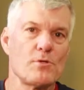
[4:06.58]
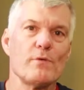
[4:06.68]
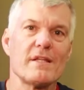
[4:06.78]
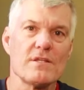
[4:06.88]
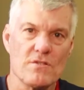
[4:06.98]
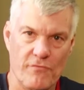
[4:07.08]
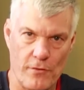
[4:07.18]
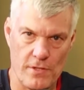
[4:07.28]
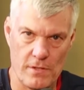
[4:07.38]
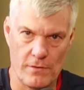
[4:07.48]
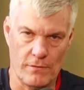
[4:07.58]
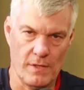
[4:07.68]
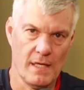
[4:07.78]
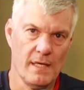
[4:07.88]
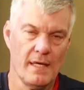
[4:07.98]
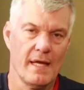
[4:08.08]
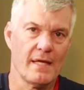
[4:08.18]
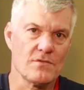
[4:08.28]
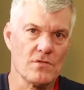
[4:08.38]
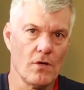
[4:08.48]
doing this for you.
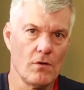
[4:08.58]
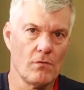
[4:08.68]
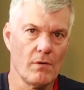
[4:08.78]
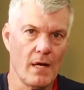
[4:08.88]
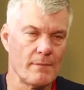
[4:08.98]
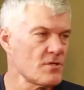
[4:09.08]
And so I'm